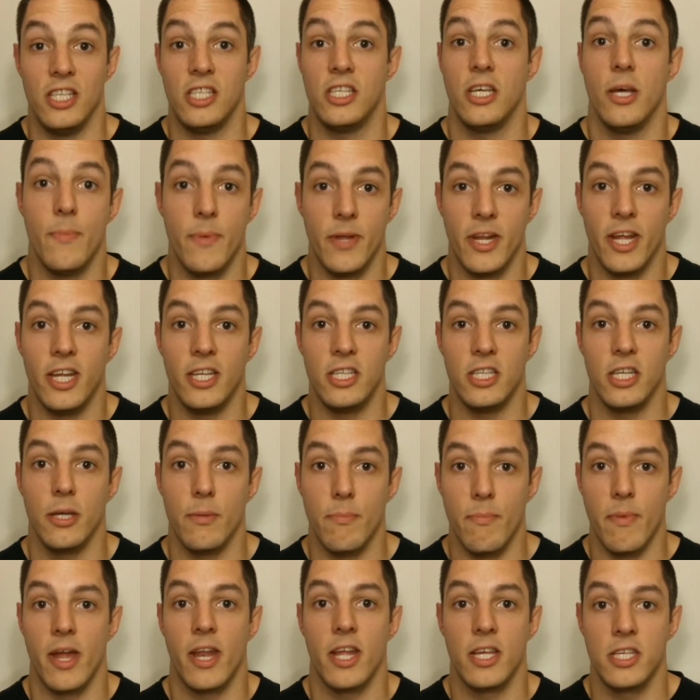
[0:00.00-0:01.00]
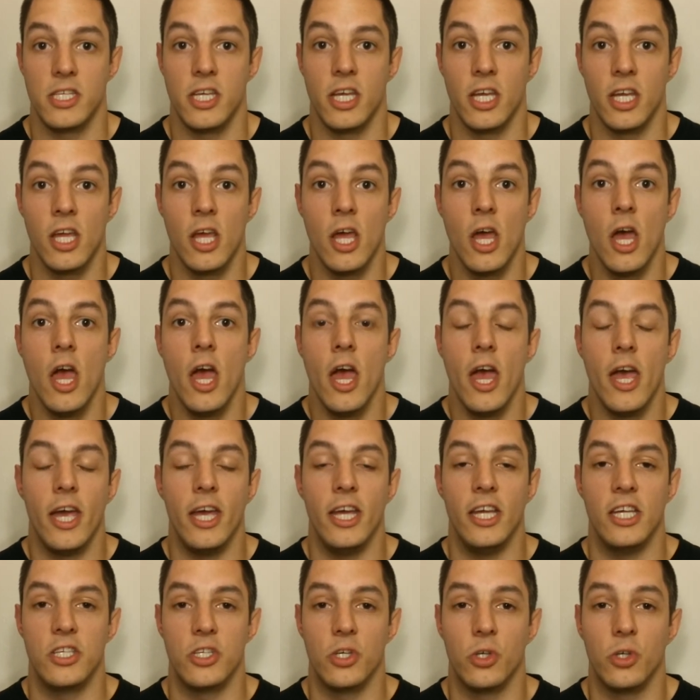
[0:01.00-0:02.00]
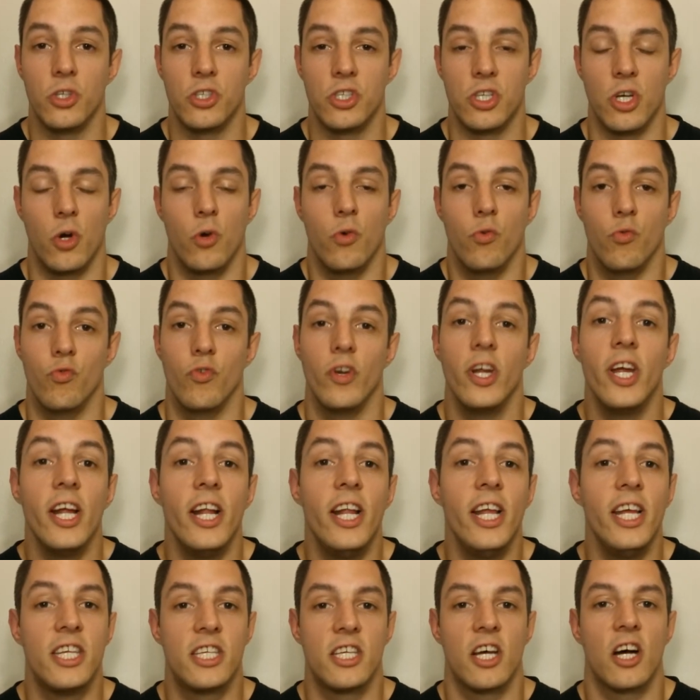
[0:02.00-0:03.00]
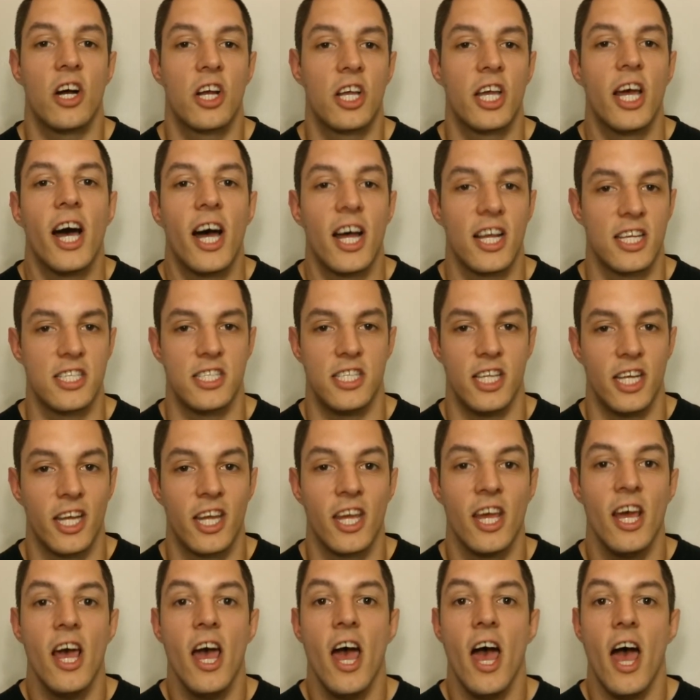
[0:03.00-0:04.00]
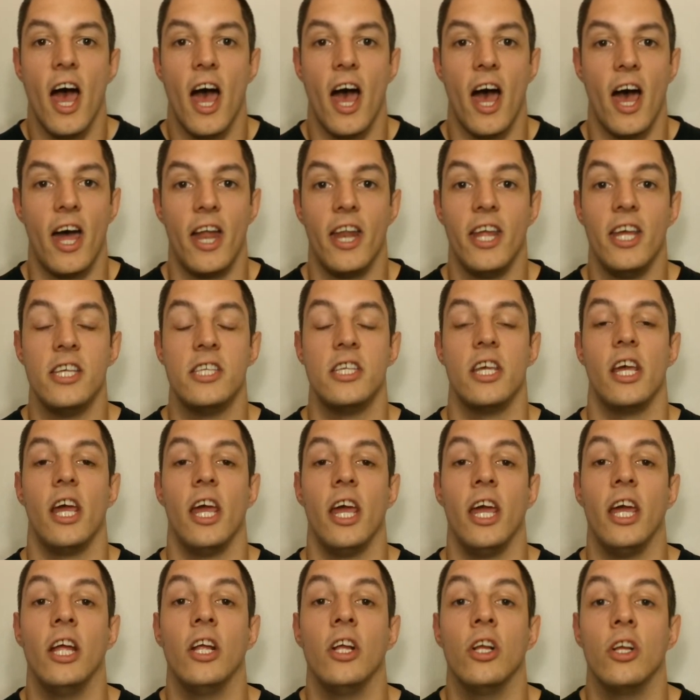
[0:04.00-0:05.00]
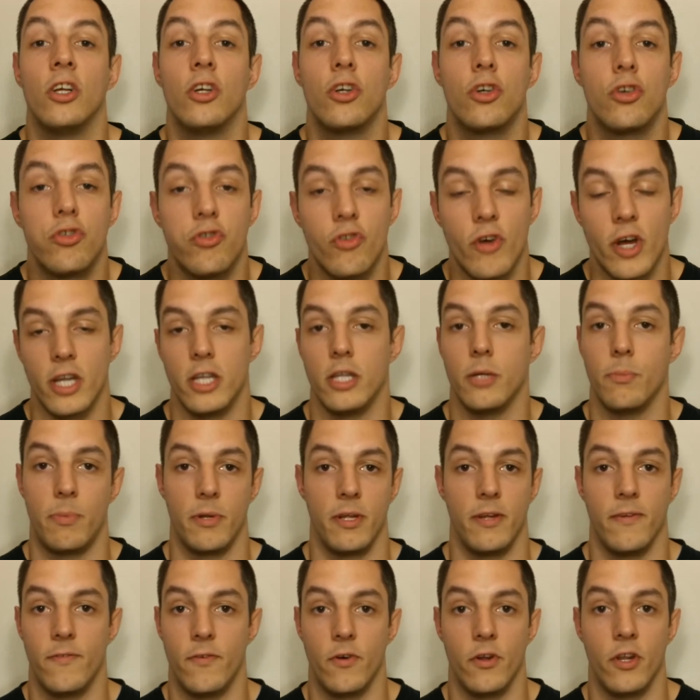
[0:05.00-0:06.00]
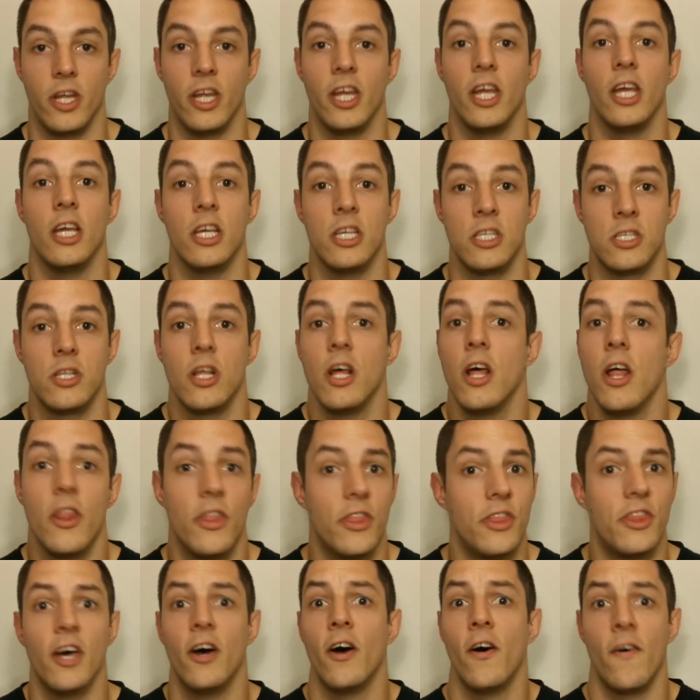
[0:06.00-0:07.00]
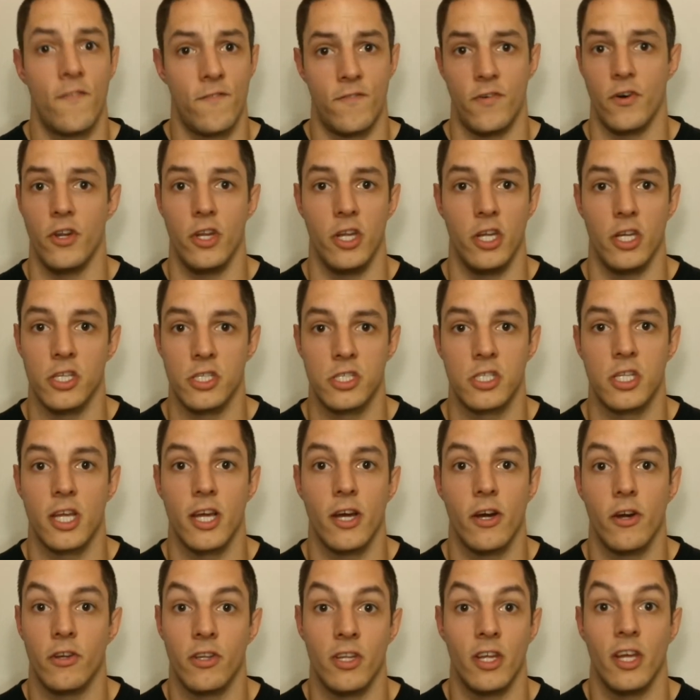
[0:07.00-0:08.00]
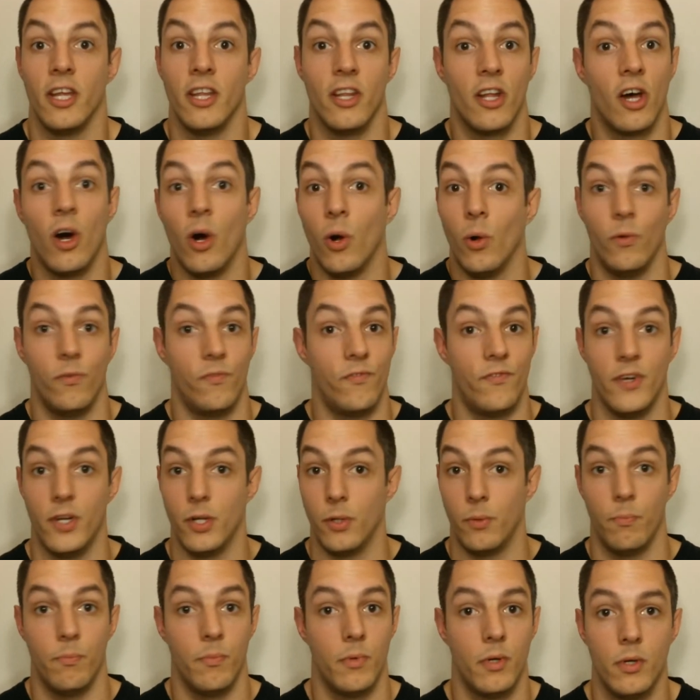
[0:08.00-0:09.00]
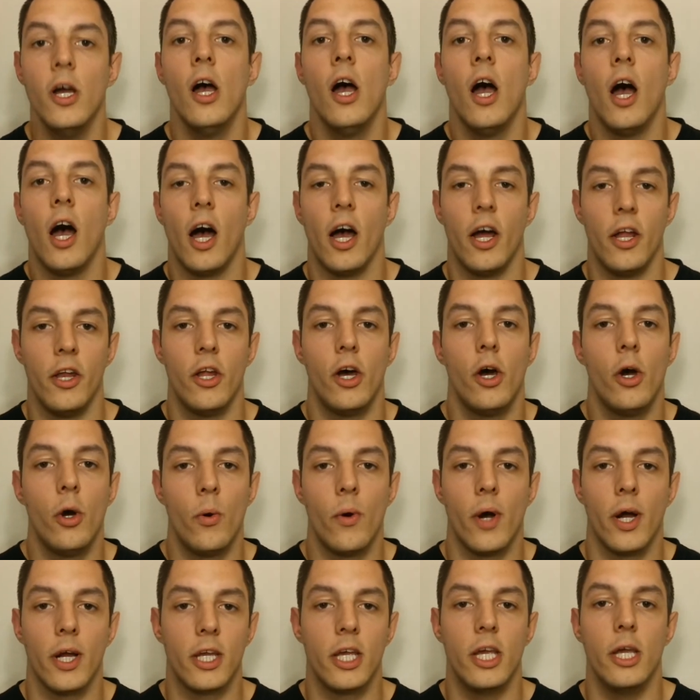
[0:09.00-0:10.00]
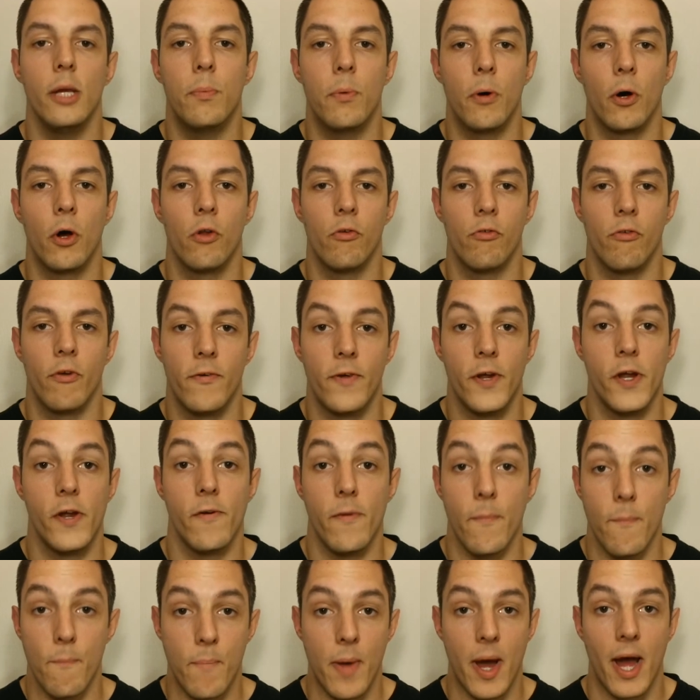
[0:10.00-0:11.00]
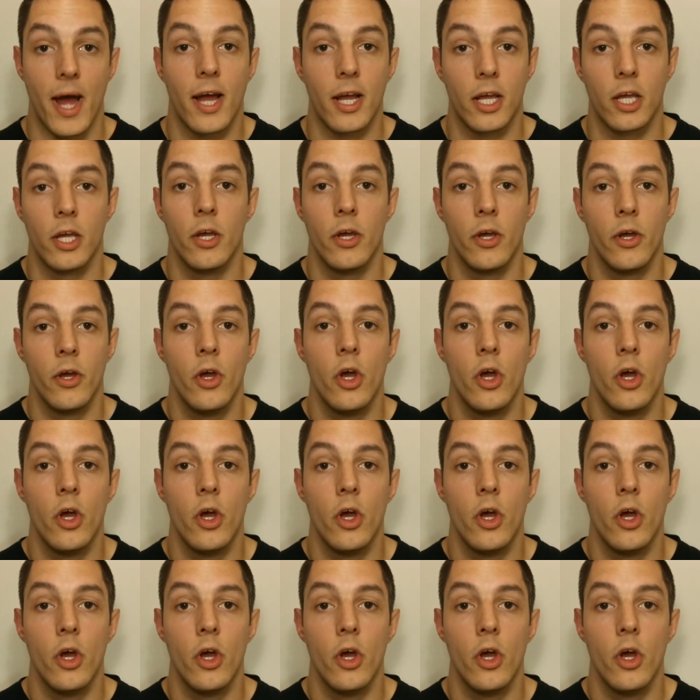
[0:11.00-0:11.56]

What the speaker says: intimidating and menacing. He is also really sarcastic and is incredibly funny. He is the funniest character in the whole film. I know I keep on referring back